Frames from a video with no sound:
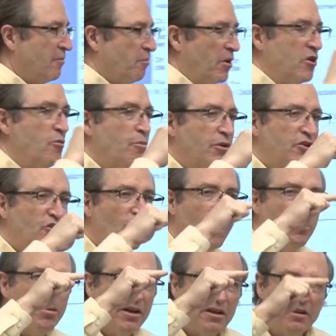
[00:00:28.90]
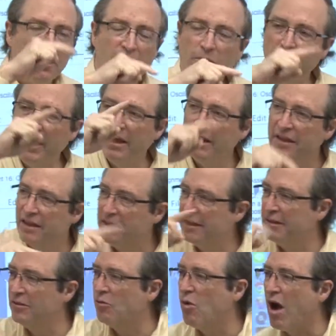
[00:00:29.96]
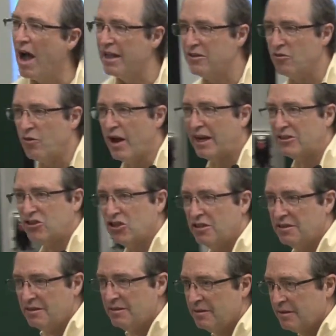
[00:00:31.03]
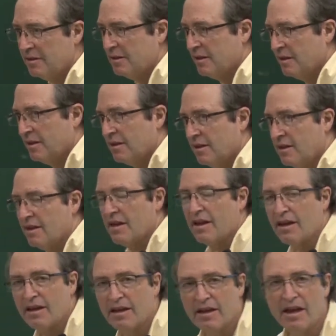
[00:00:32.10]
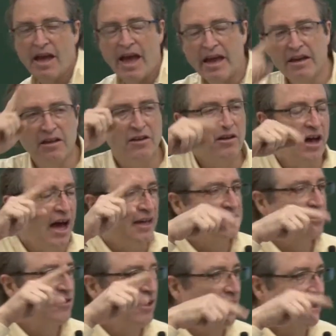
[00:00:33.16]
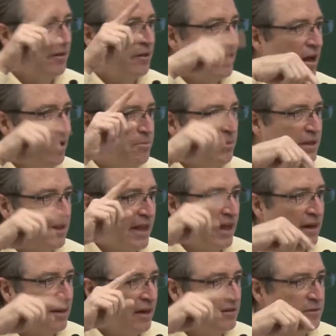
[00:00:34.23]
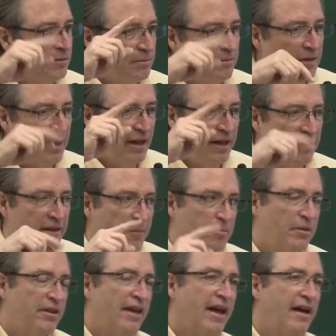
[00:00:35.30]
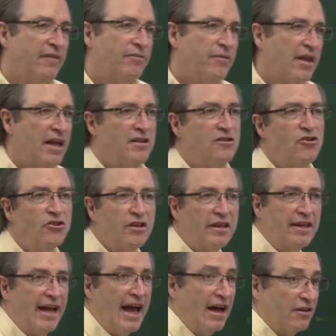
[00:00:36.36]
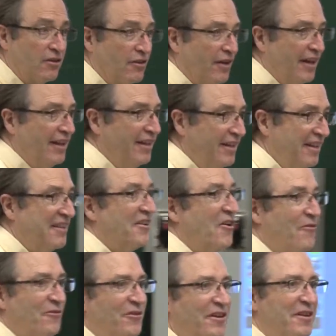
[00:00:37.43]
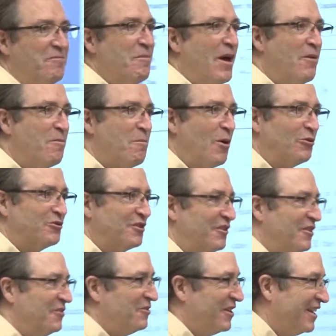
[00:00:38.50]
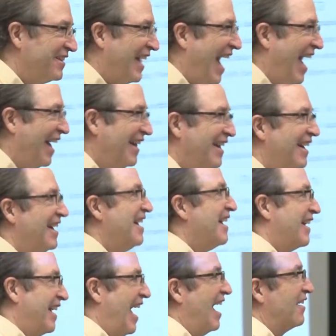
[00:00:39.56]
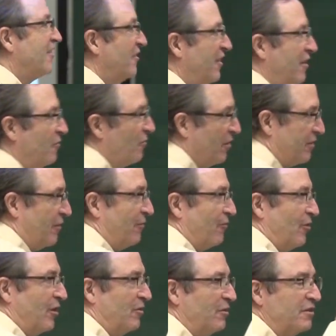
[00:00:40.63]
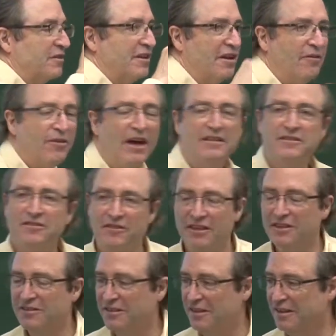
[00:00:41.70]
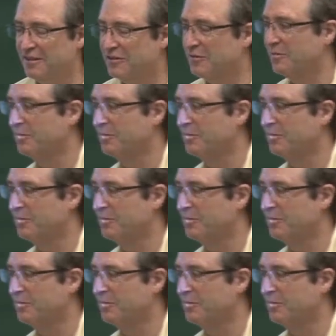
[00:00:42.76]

But you perturb it a little bit in the y direction, and it'll oscillate up and down, up and down, up and down. And you can calculate, and hopefully most of you did that, calculate what the frequency of oscillation is.